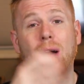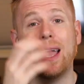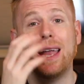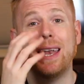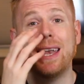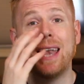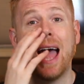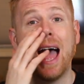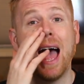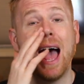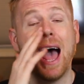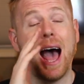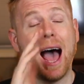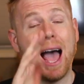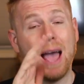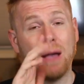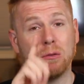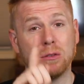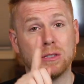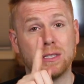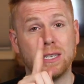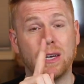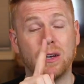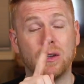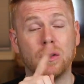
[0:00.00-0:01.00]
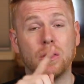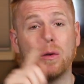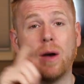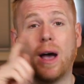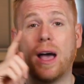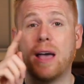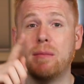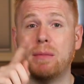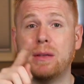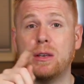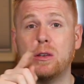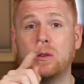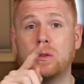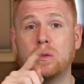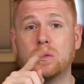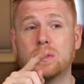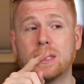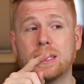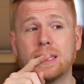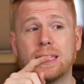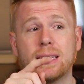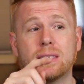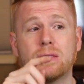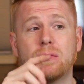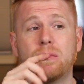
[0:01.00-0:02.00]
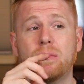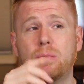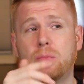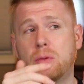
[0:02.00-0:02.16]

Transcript: And I will tell you, I've been using this